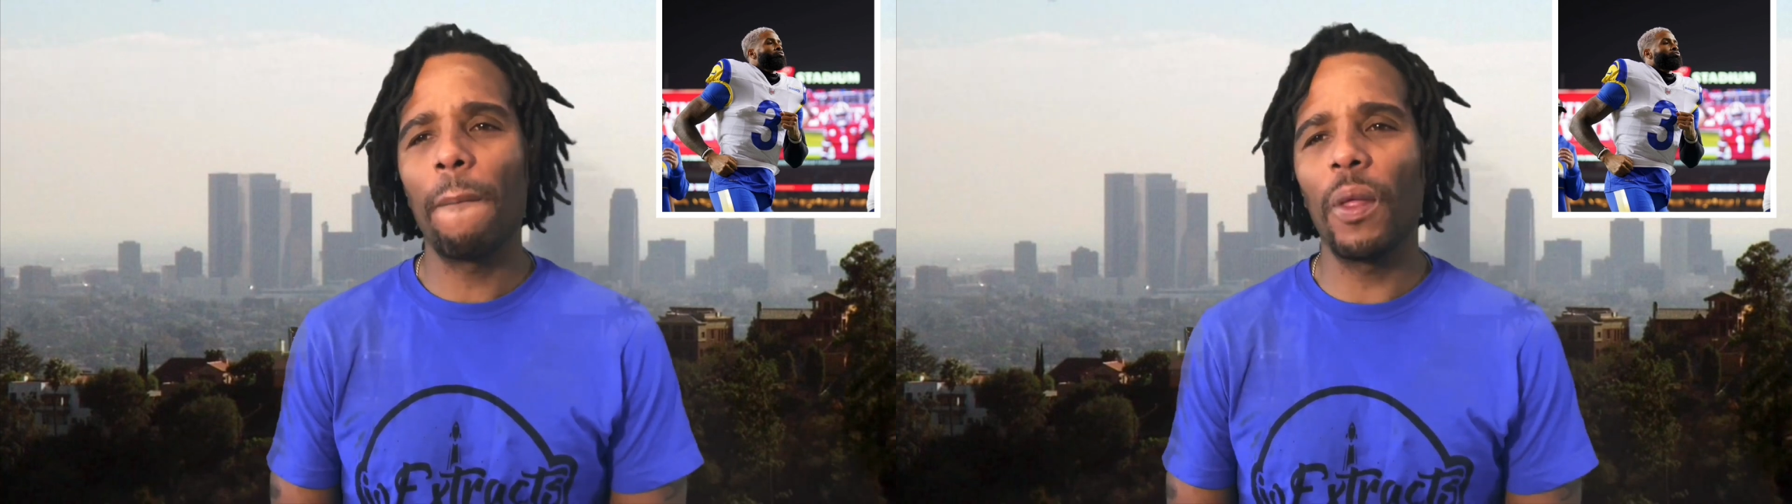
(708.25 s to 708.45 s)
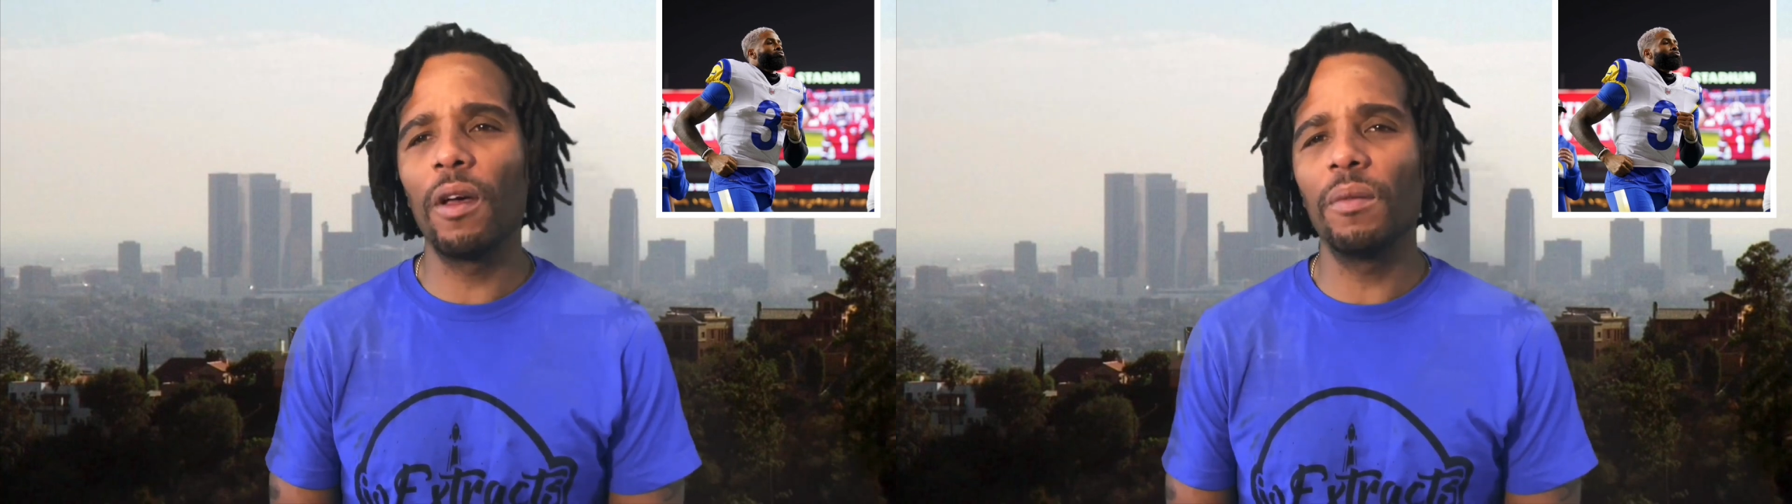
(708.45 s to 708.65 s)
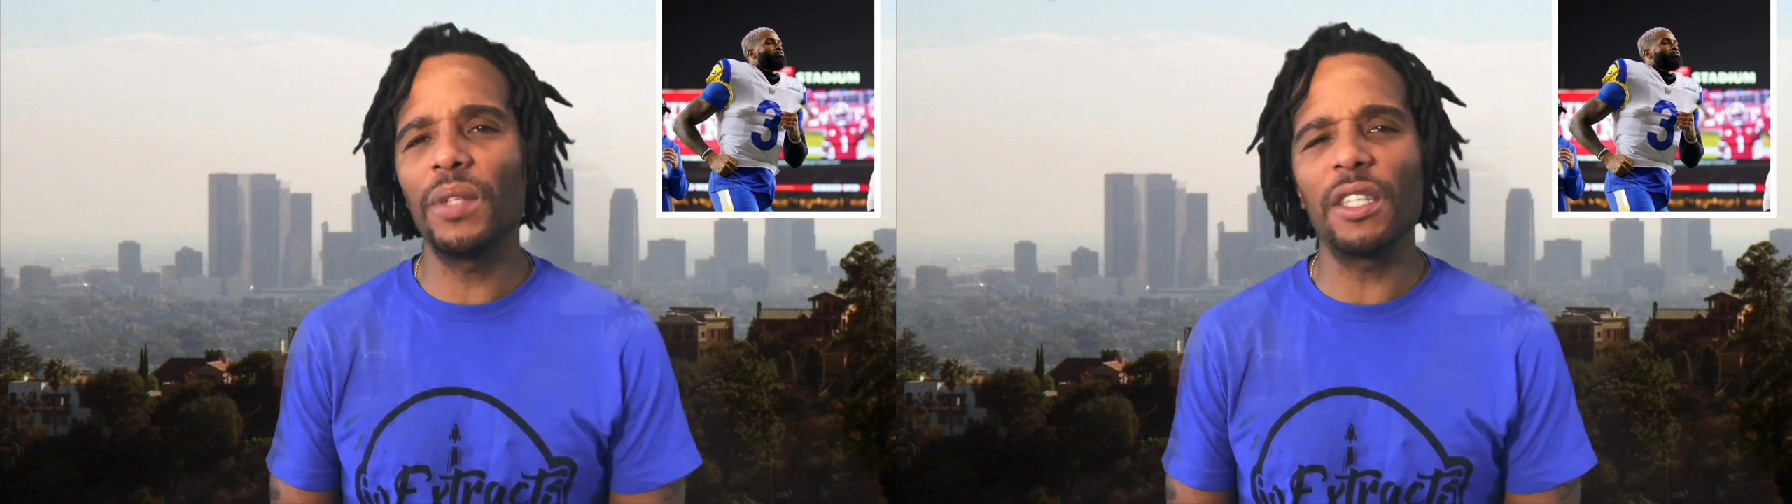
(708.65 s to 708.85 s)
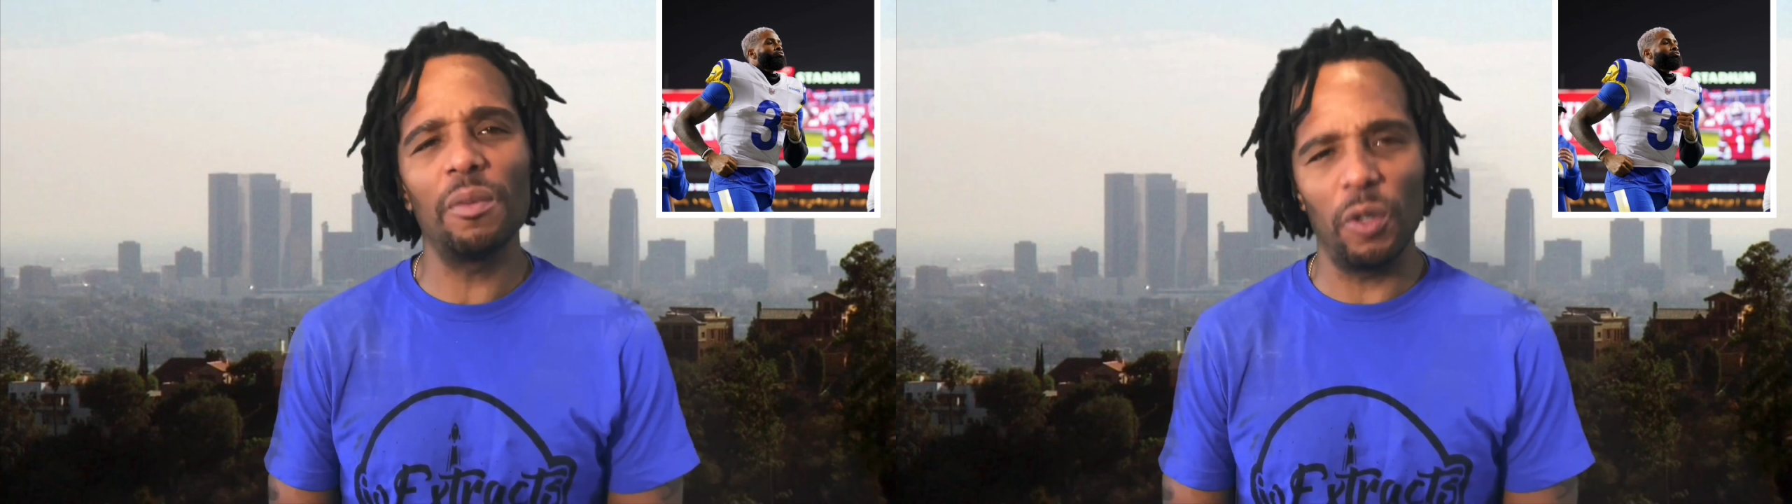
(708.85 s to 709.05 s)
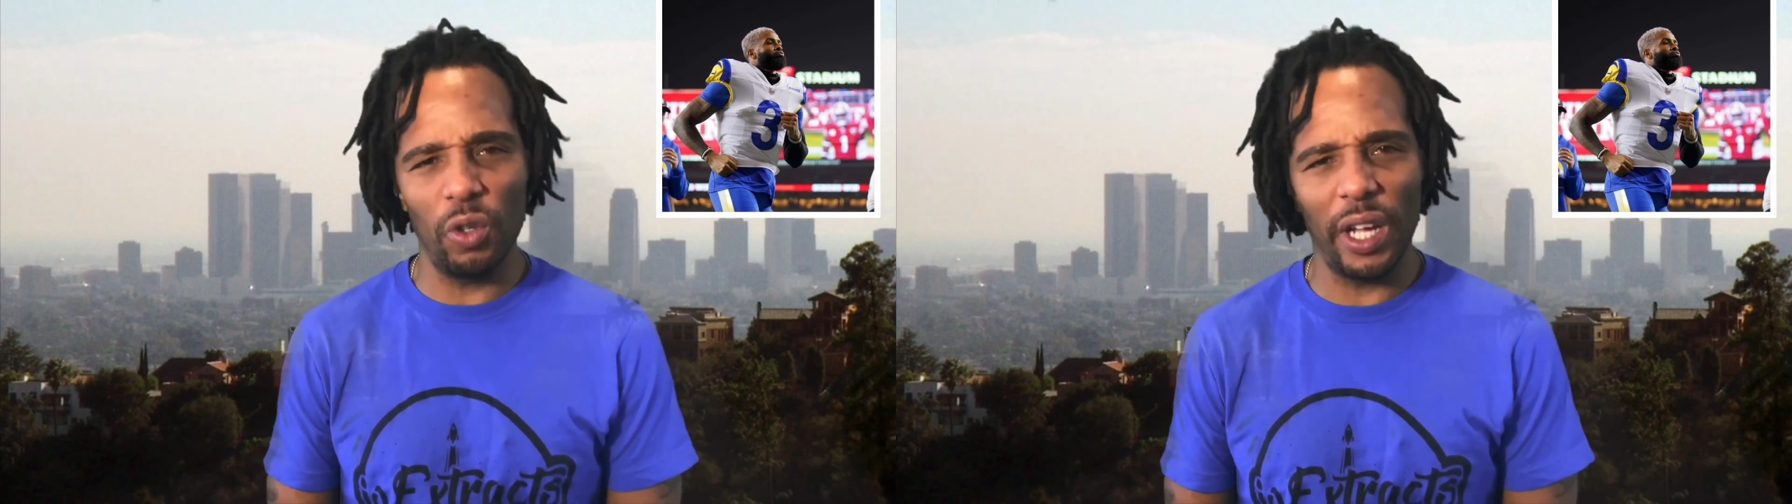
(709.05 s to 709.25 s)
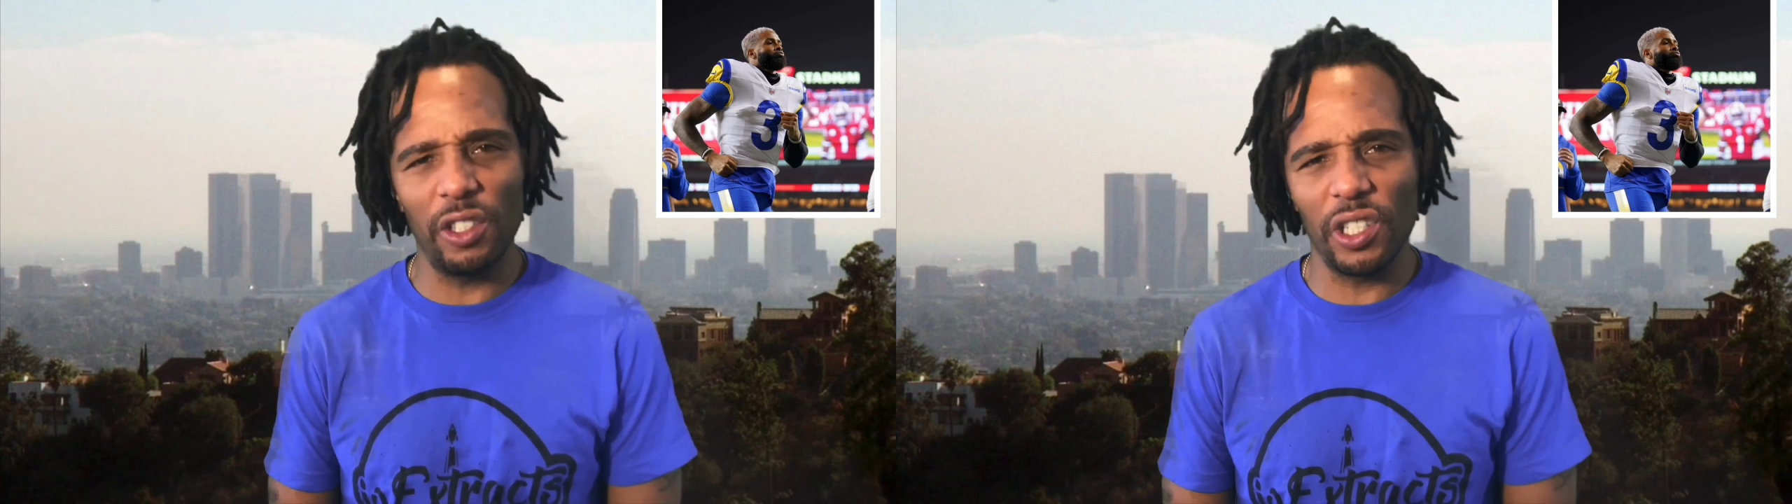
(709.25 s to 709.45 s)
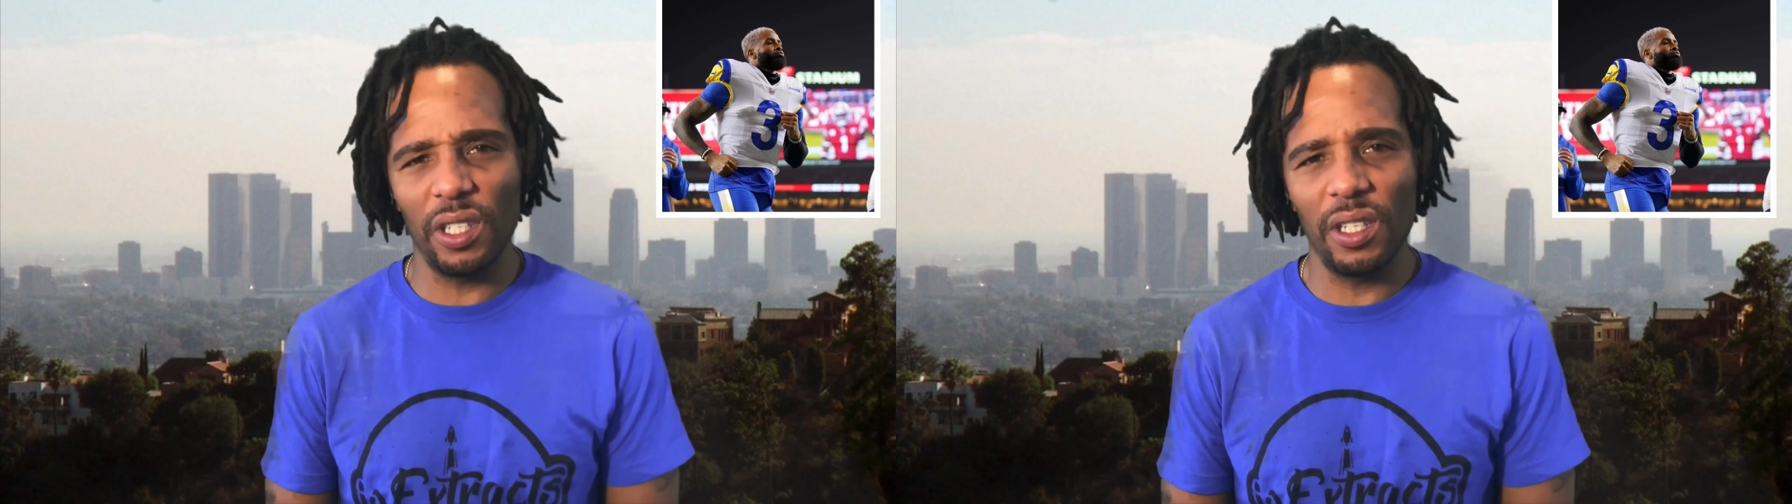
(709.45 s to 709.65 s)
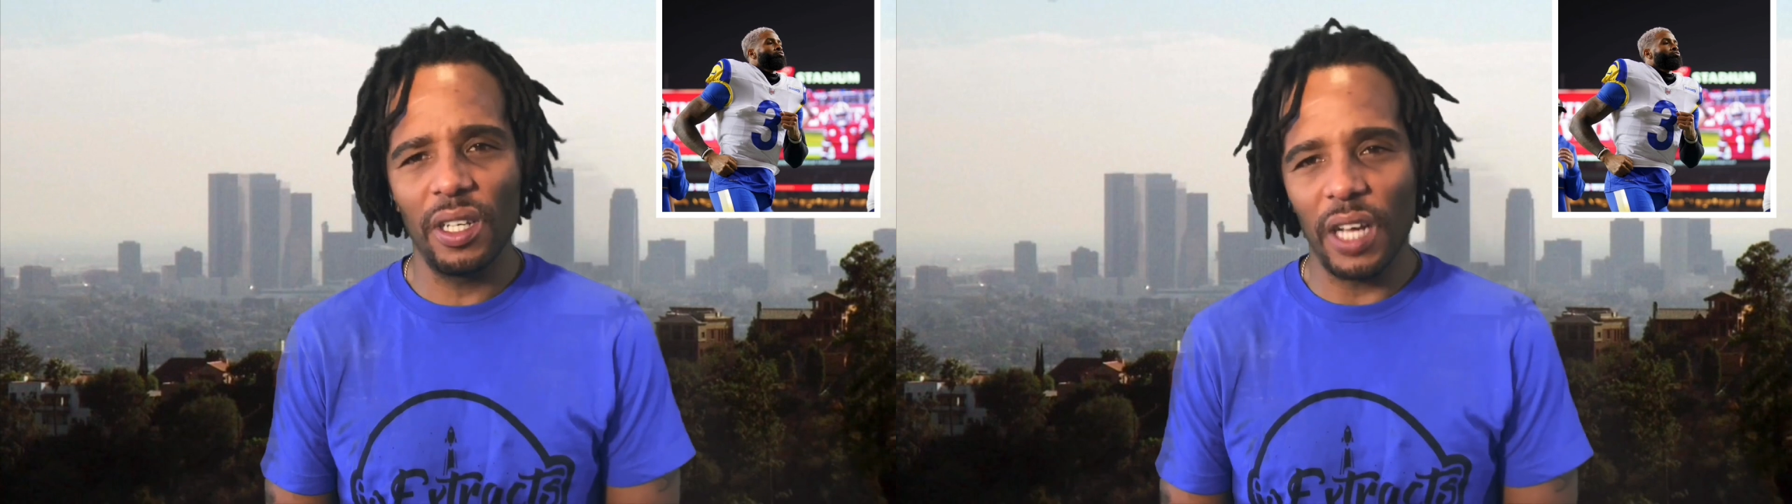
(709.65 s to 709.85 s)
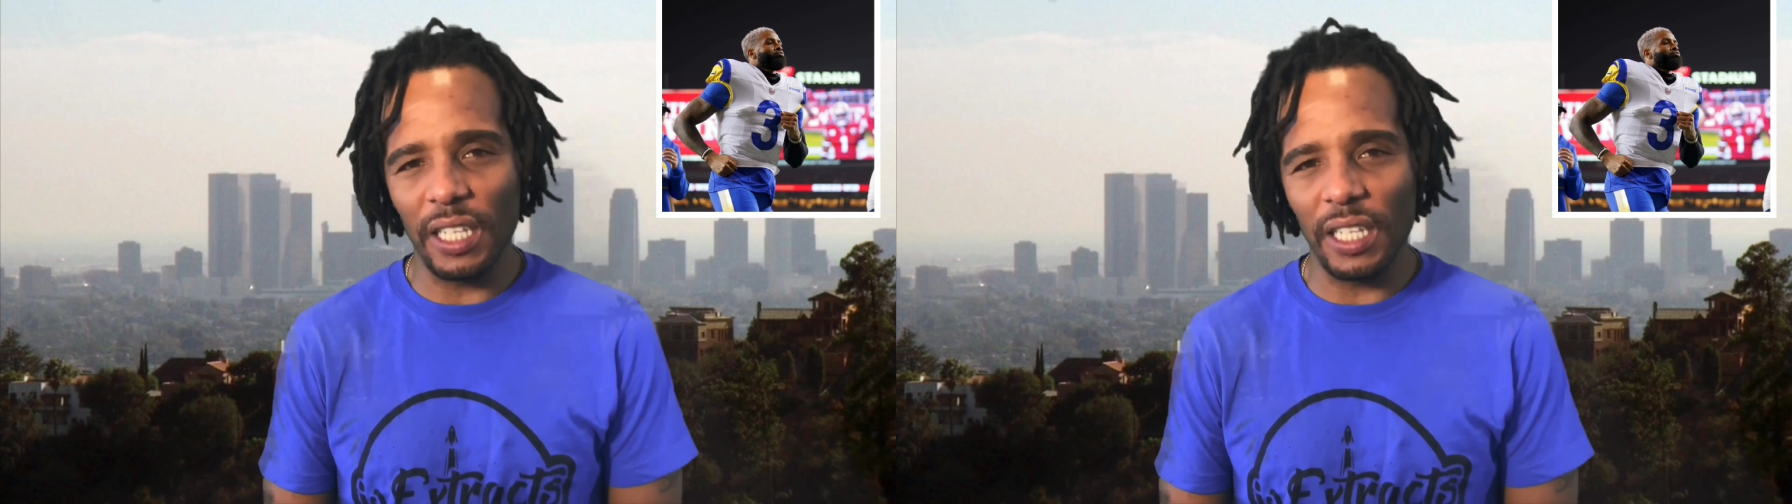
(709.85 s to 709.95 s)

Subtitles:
Like some Houday chili.